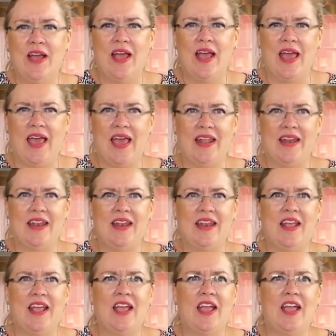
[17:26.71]
It's called the
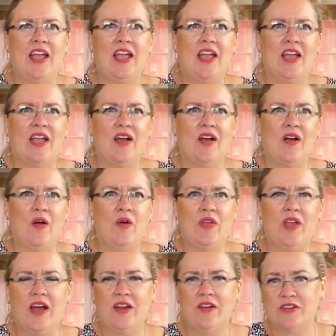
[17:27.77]
undersheriff. Oh,
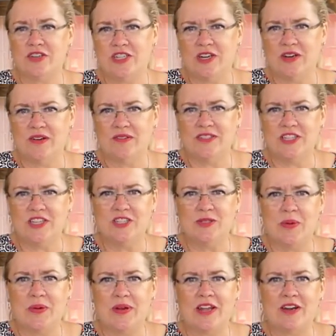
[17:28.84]
the undersheriff. Excuse
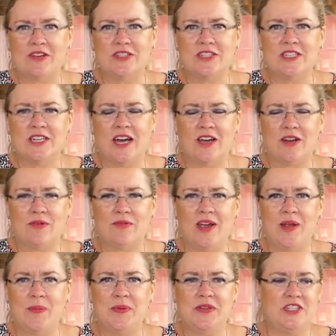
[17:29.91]
me, I want to get her title
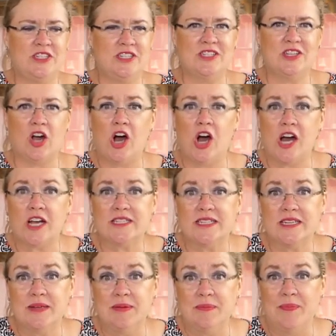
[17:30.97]
right, but she's
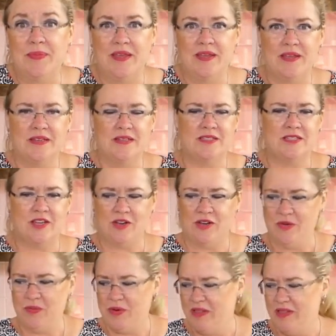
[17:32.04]
awesome.
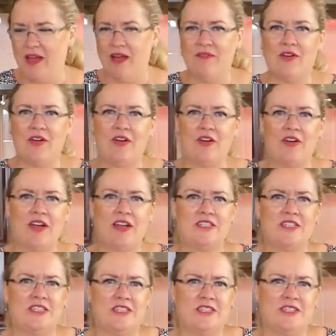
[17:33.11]
So we love her, and
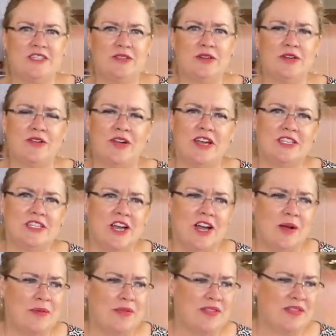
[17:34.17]
she's doing a great
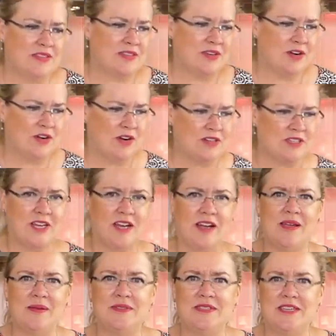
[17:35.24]
job in this hard
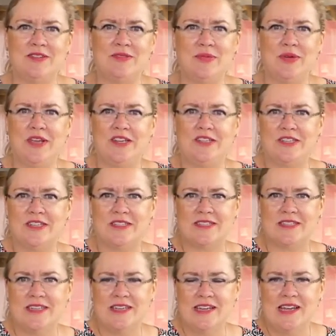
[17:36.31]
times, and we just